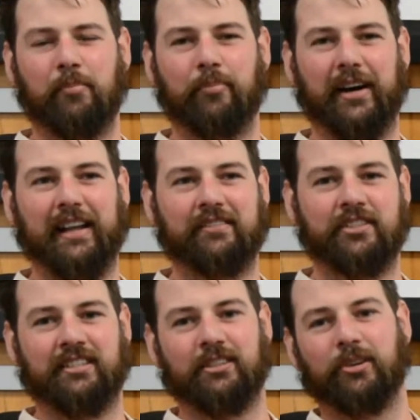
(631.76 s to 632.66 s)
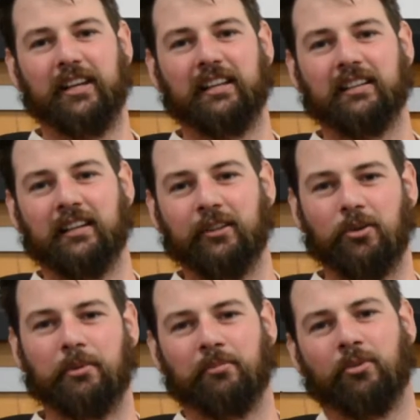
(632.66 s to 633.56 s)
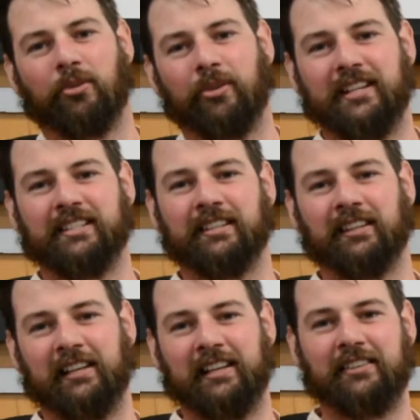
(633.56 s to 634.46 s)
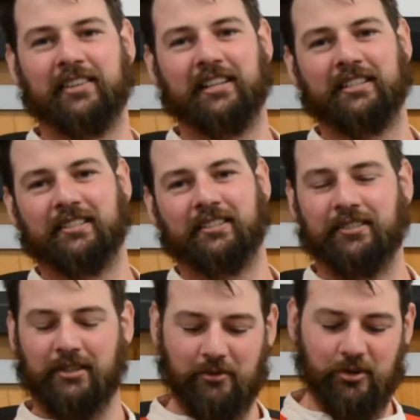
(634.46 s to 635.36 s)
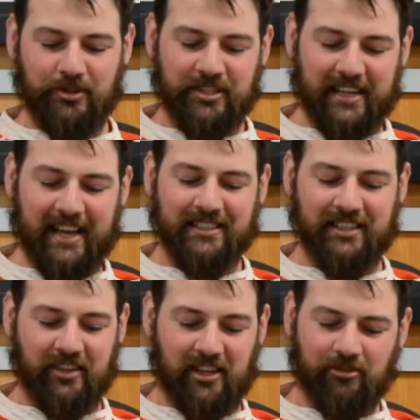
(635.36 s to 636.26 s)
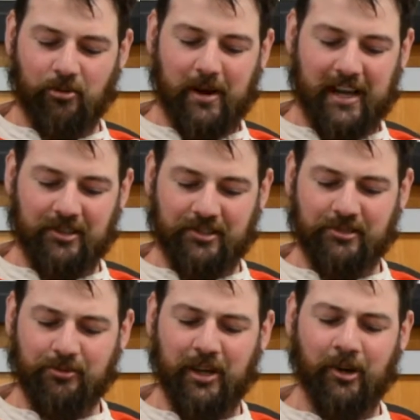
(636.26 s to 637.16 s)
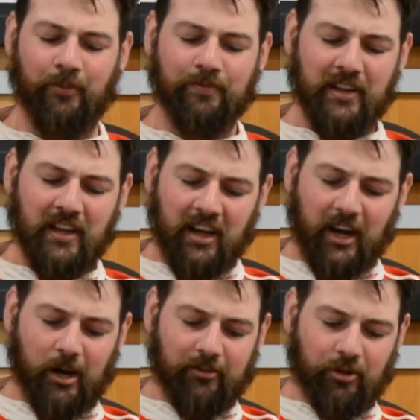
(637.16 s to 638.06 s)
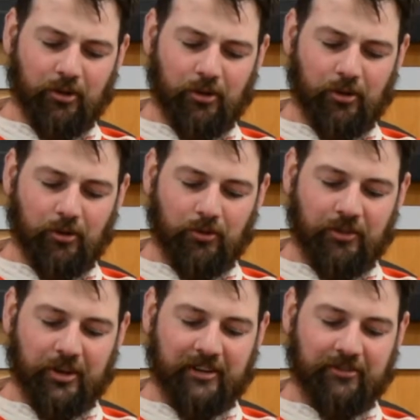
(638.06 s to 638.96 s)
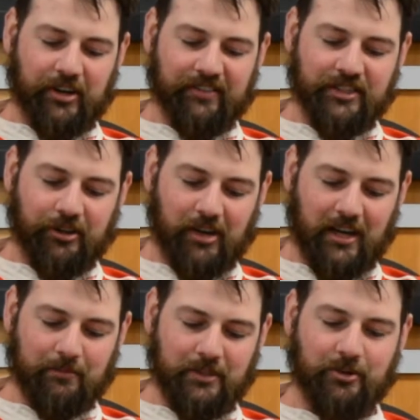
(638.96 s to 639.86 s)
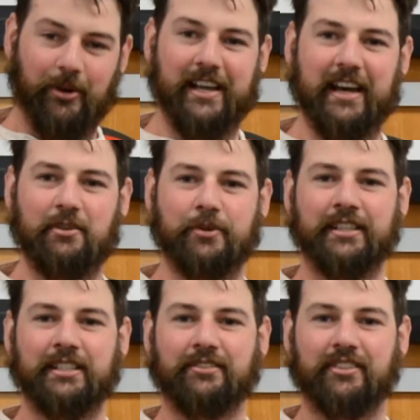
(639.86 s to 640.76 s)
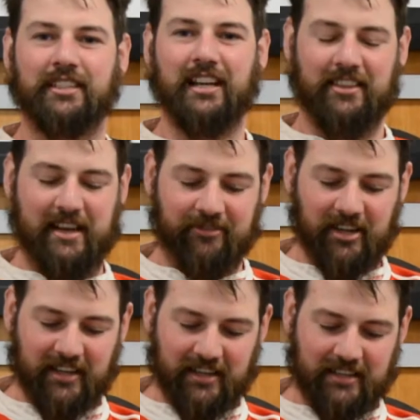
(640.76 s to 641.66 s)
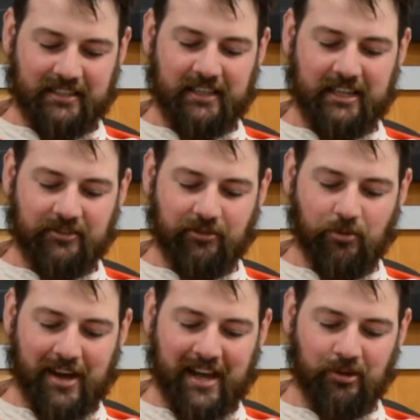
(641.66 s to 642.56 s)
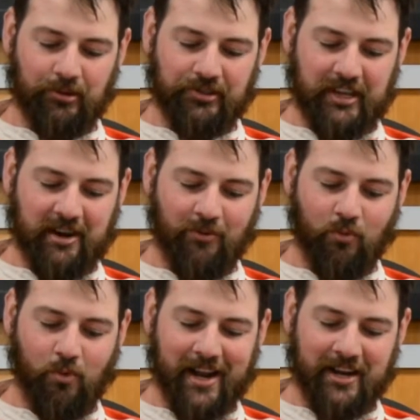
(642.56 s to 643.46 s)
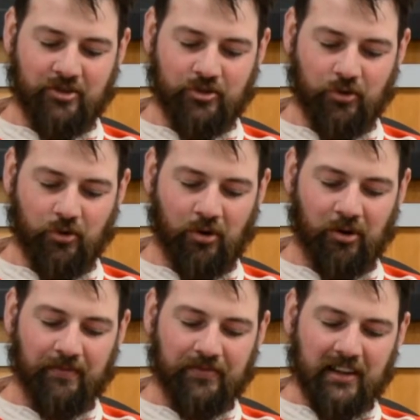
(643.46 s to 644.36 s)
But just looking a little bit more recently, there's some good stats in there for Wales as well. Overall, 35 times, 28 wins for South Africa, 6 for Wales, and 1 draw.